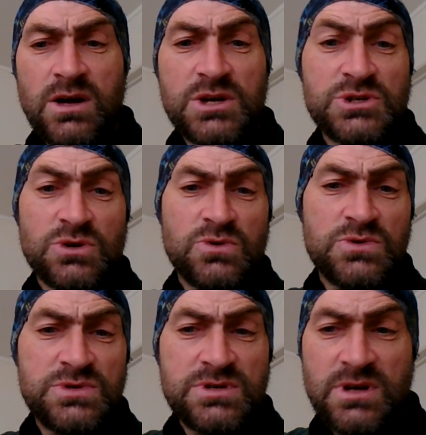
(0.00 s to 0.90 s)

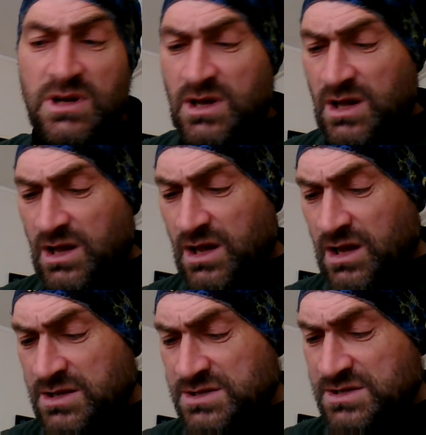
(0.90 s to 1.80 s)
issues,
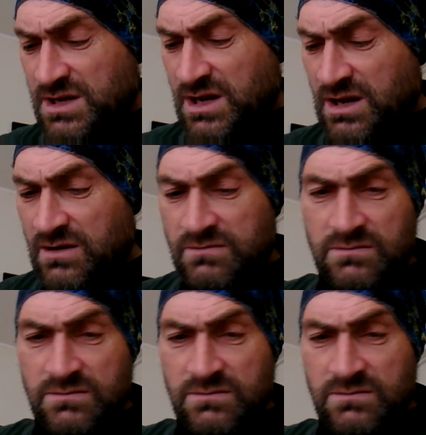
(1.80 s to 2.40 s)
and I